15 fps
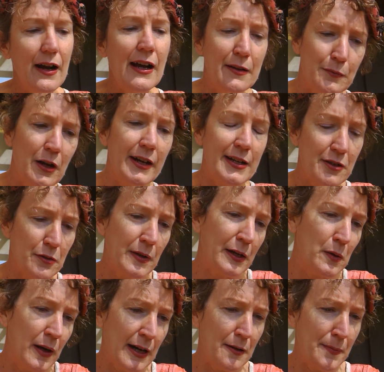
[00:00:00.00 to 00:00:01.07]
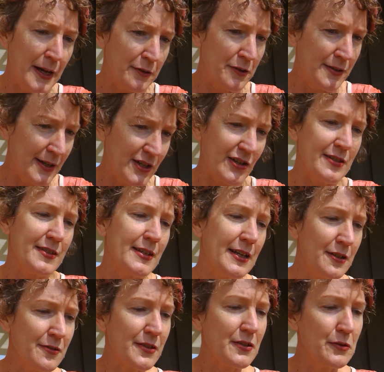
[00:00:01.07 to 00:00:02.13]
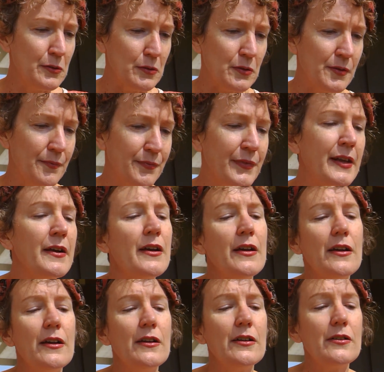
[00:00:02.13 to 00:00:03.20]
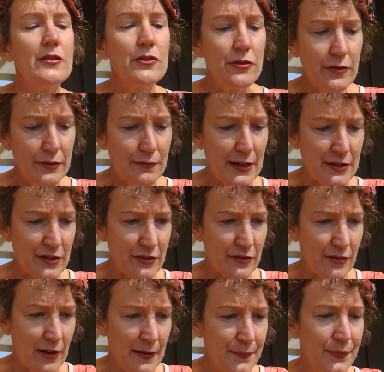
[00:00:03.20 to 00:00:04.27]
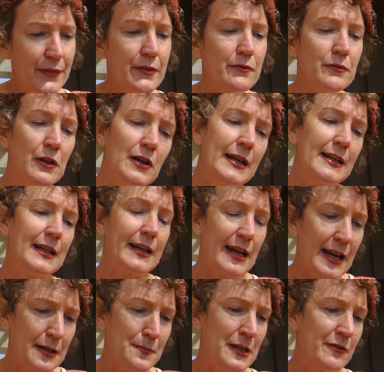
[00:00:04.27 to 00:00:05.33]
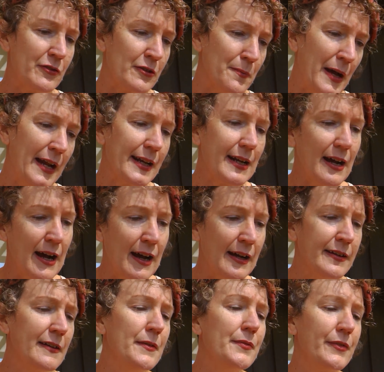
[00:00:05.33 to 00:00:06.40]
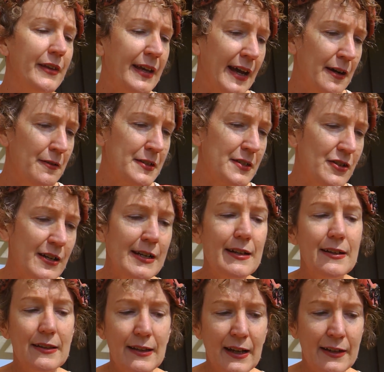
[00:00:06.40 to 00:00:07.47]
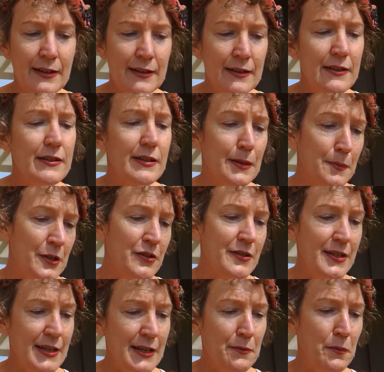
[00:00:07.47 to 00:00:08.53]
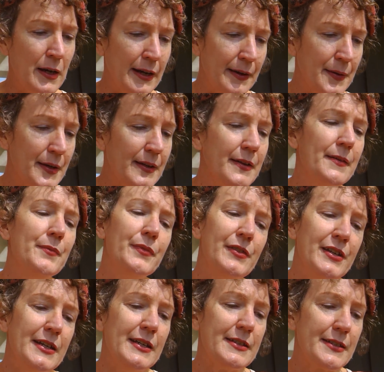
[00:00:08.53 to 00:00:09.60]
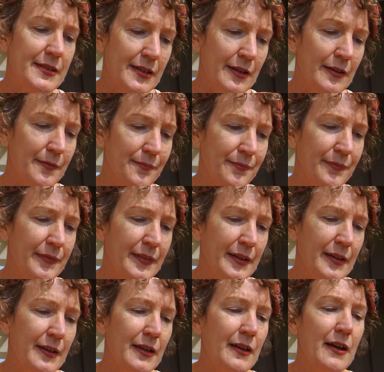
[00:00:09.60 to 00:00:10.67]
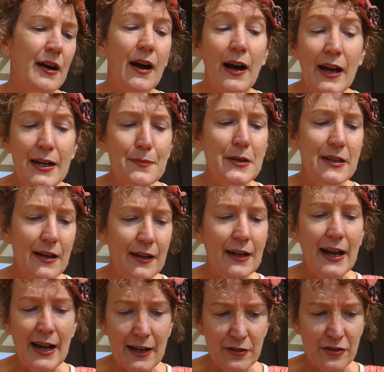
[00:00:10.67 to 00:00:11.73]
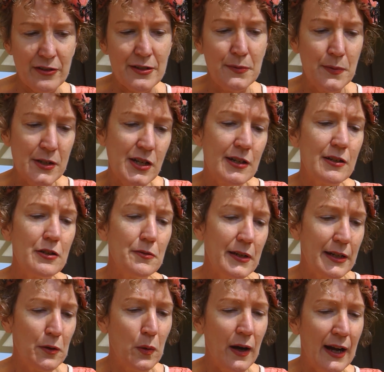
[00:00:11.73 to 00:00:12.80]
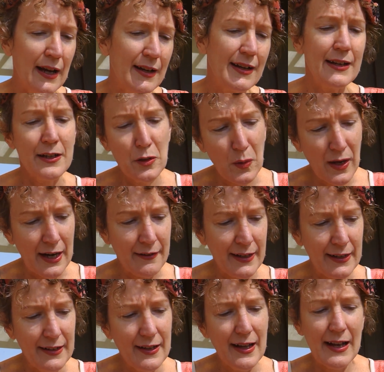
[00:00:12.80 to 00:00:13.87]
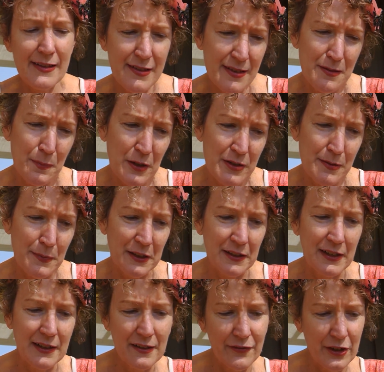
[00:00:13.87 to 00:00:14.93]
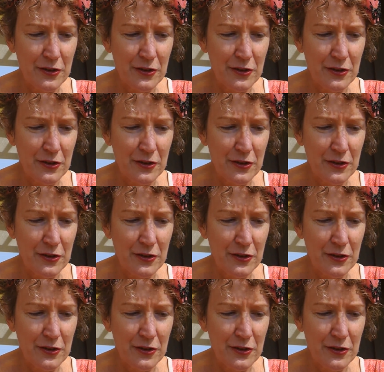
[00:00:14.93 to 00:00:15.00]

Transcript: I am writing to inquire about auditions at your school. To the registrar, Royal Academy of Dramatic Art, Gower Street, London, WC1. Dear sir, I am a young actress wishing to inquiring as to the possibility of